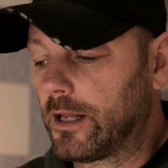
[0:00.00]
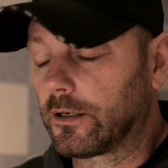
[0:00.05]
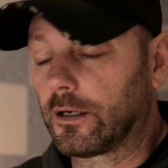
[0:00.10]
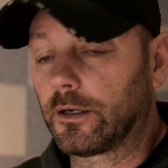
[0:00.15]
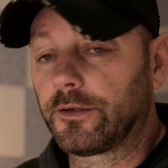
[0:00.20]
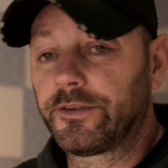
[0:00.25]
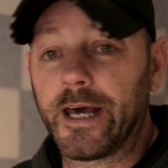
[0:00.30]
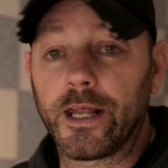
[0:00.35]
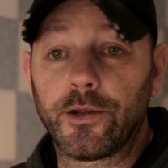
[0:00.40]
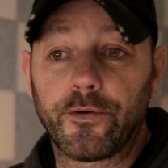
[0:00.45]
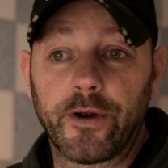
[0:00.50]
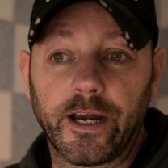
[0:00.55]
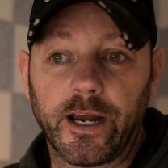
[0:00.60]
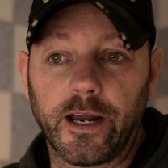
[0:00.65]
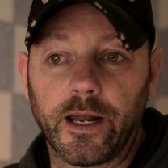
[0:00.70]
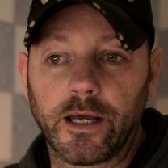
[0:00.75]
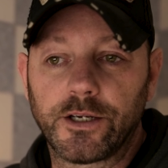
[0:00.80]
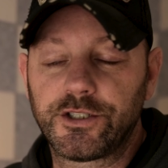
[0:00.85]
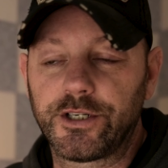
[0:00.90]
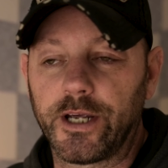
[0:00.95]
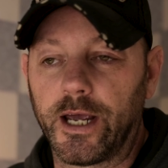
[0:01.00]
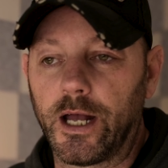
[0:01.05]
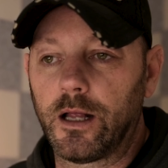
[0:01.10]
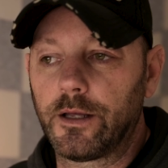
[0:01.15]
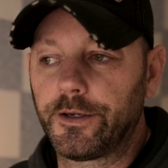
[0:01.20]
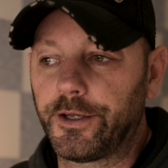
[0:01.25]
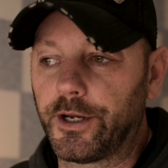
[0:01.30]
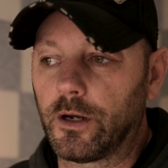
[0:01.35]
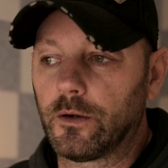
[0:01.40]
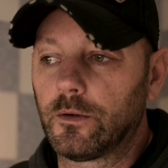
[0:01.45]
or tethering in a
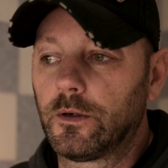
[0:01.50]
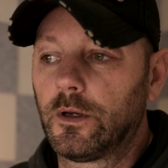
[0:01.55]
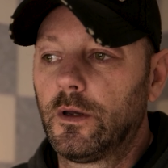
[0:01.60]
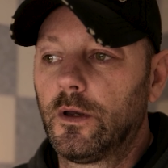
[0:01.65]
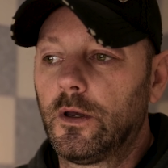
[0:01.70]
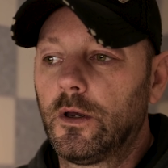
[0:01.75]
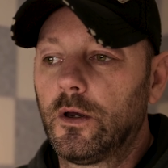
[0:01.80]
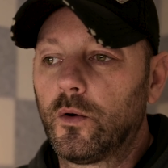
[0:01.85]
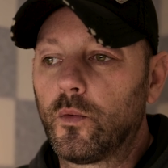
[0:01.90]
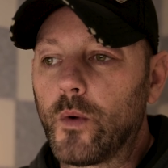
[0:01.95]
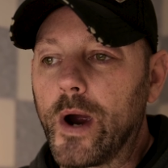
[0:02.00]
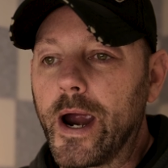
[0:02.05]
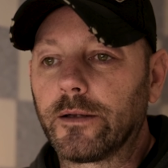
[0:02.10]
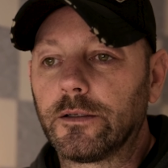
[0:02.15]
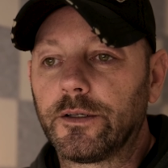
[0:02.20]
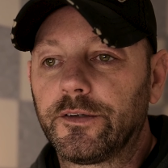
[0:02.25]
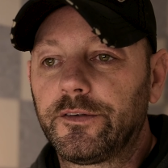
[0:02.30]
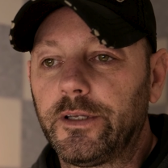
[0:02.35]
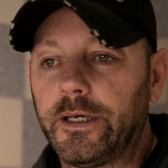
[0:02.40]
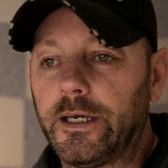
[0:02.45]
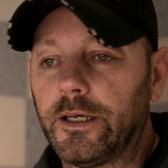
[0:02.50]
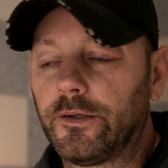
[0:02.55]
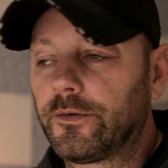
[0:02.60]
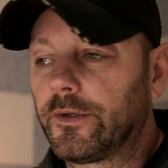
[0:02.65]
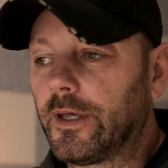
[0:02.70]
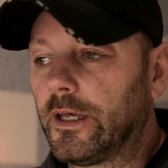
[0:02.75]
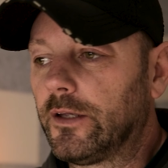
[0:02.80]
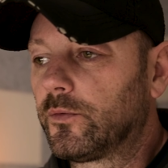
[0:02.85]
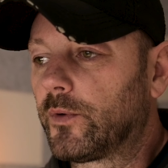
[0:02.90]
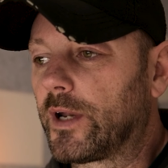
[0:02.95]
nutshell. You know, wirelessly
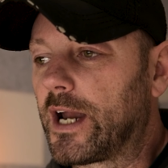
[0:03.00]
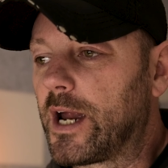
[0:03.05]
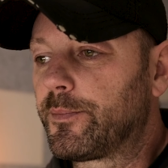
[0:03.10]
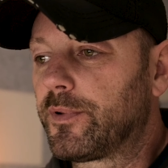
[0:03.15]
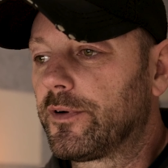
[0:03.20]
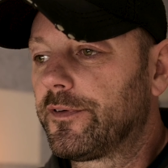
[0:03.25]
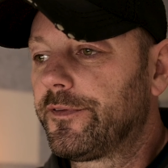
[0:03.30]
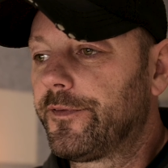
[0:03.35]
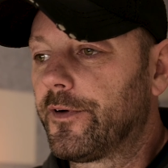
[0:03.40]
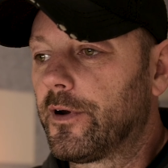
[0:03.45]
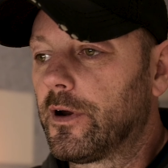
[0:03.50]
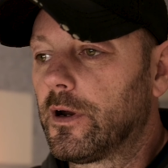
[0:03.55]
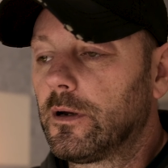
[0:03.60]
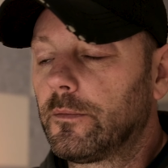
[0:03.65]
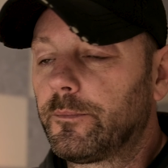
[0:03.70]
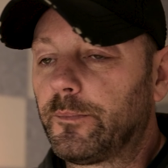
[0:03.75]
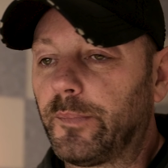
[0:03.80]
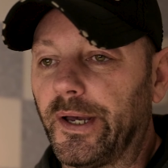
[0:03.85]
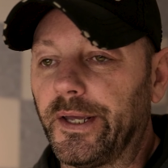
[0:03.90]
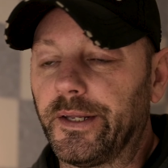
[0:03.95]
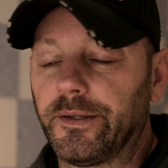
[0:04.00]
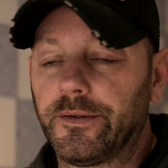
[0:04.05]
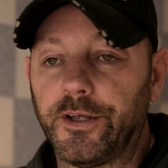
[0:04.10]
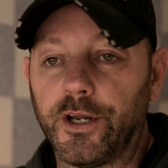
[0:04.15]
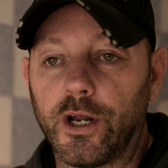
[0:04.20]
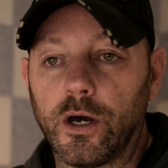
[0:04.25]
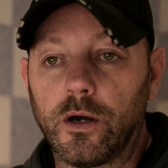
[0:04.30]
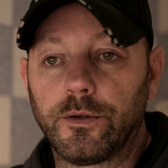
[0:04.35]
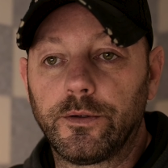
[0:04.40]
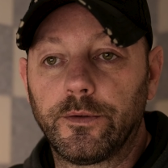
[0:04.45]
is what I prefer, but you
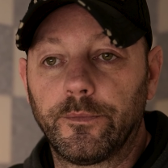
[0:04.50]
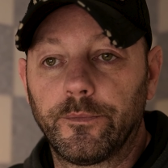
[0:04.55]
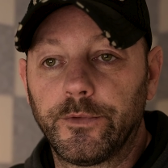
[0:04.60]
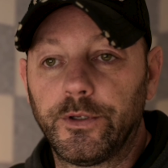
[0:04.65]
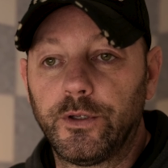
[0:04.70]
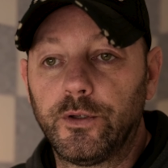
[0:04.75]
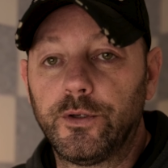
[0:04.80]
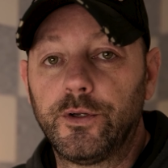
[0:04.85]
know, you